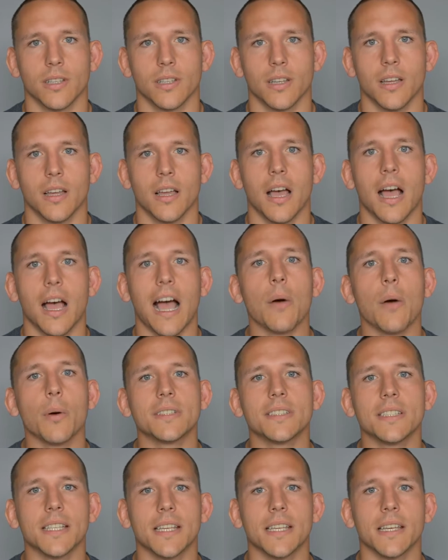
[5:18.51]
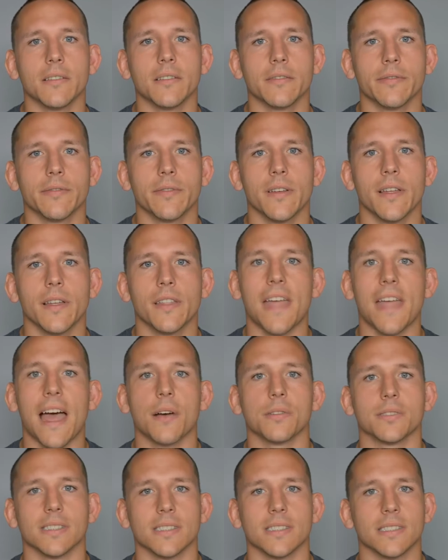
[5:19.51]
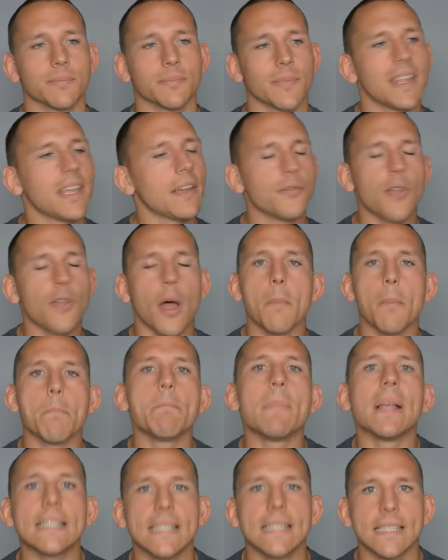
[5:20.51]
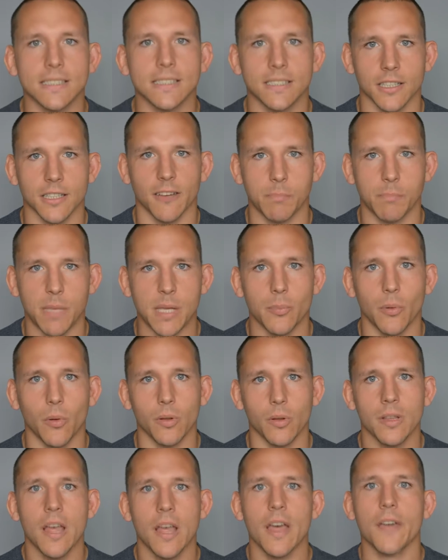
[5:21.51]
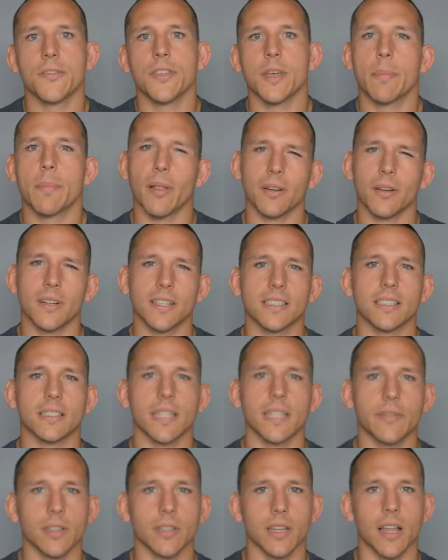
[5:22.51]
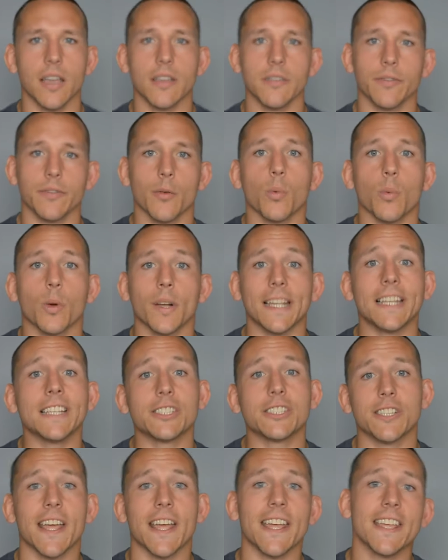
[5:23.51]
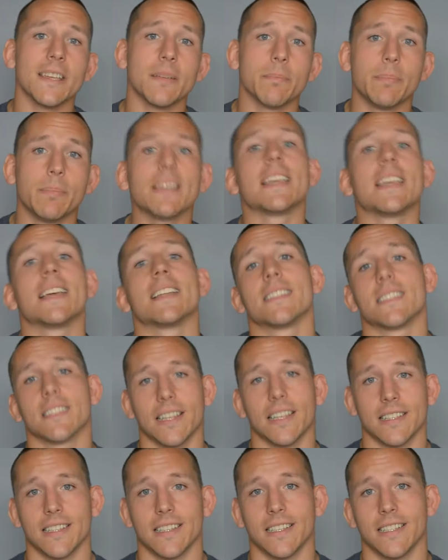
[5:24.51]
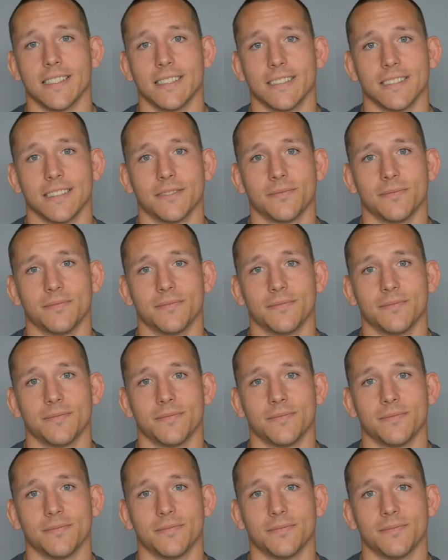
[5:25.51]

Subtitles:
I want to give thousands, if not millions of people the ability to live a life where each day begins like this.